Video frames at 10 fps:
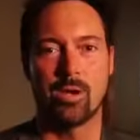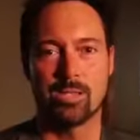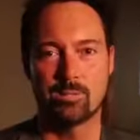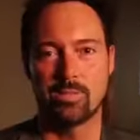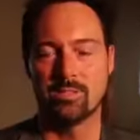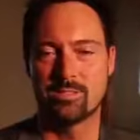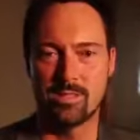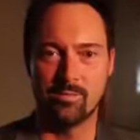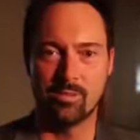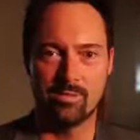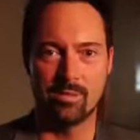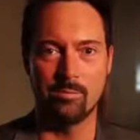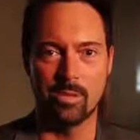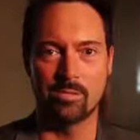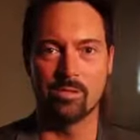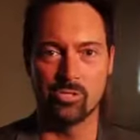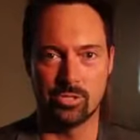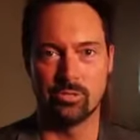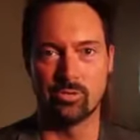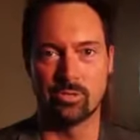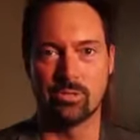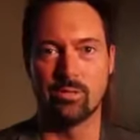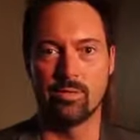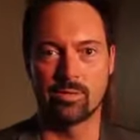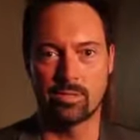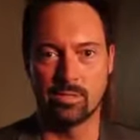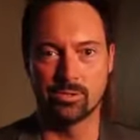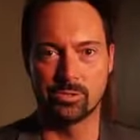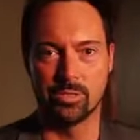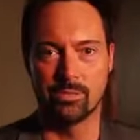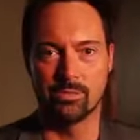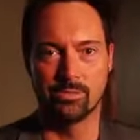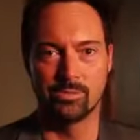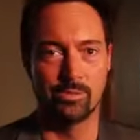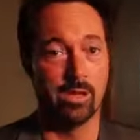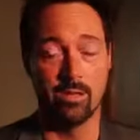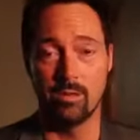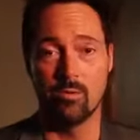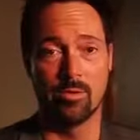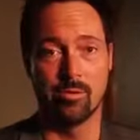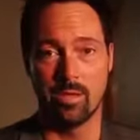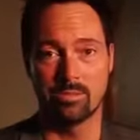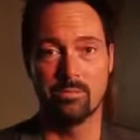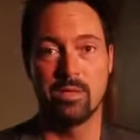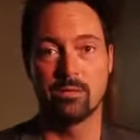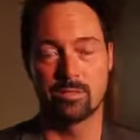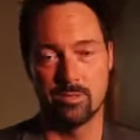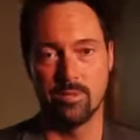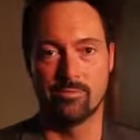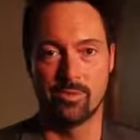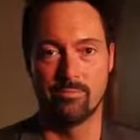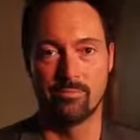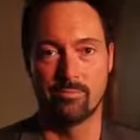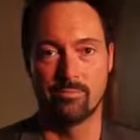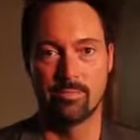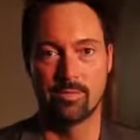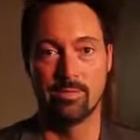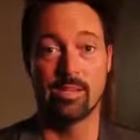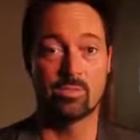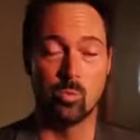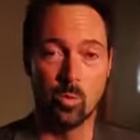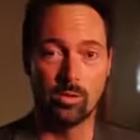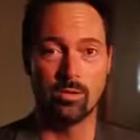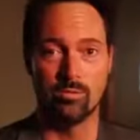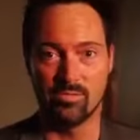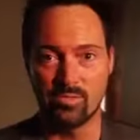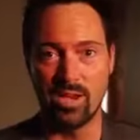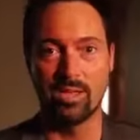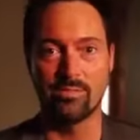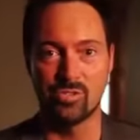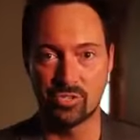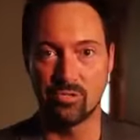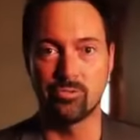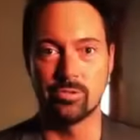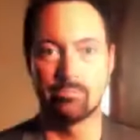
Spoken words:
Approximately 17 million children in this country do not know where their next meal is coming from. That's 1 in 5 children.